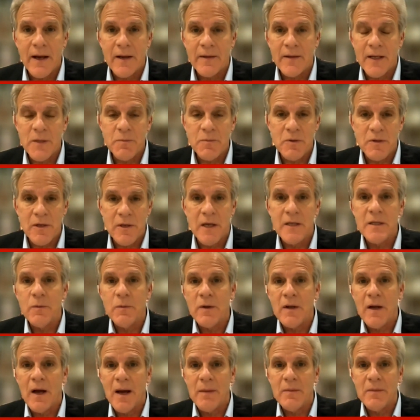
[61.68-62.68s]
And that's precisely
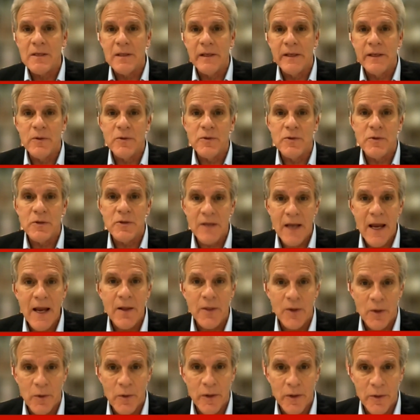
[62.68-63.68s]
what Hamas leaders are
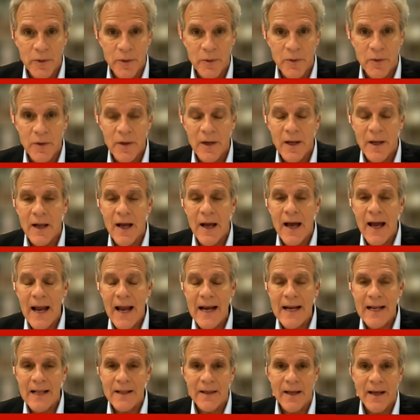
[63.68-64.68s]
saying they're going to do. They're not
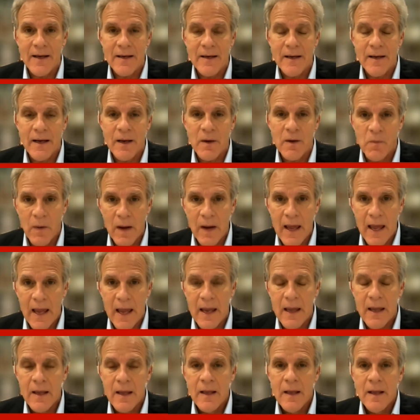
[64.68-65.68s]
hiding that in any
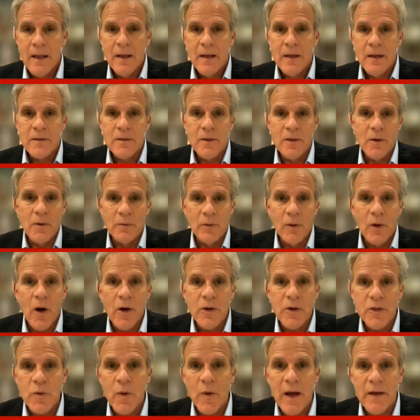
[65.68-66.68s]
way. So
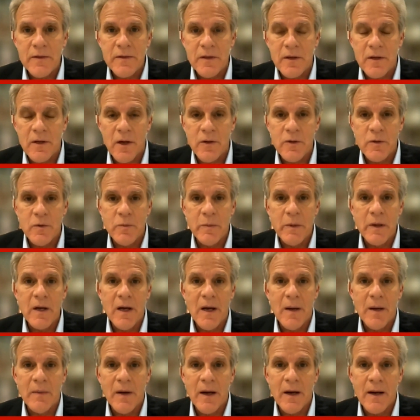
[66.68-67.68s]
large swaths of the country will
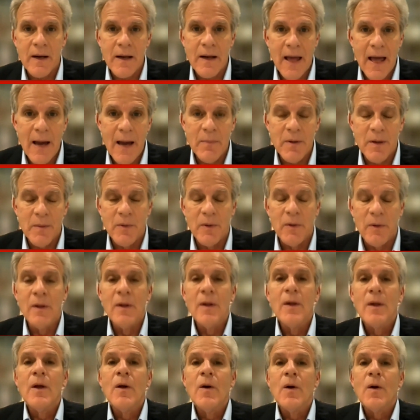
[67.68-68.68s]
become uninhabitable.
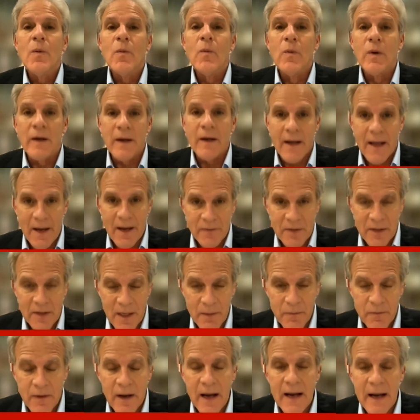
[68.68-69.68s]
We're going to have to
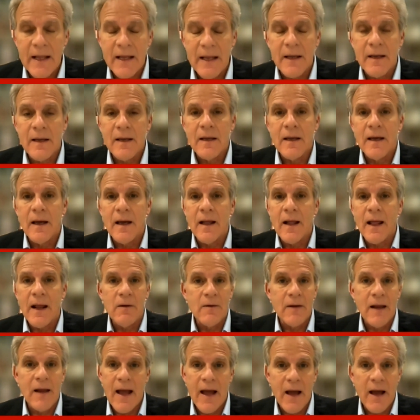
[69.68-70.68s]
keep fighting. And I
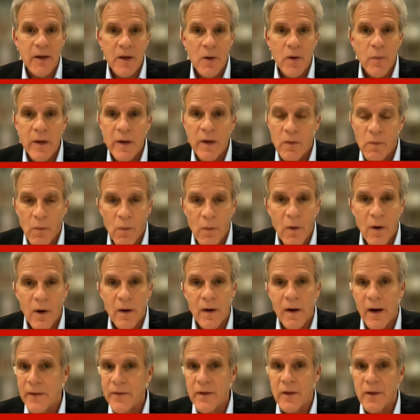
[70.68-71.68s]
don't know how you win a
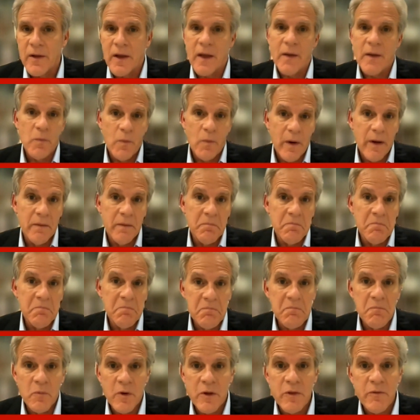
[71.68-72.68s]
war other than
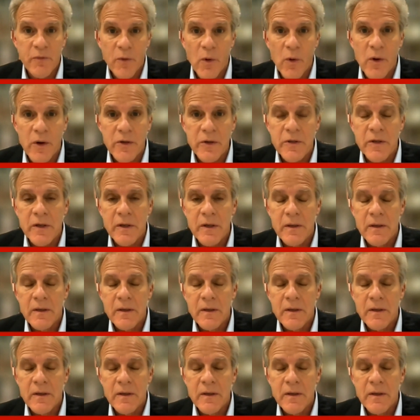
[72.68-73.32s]
with force.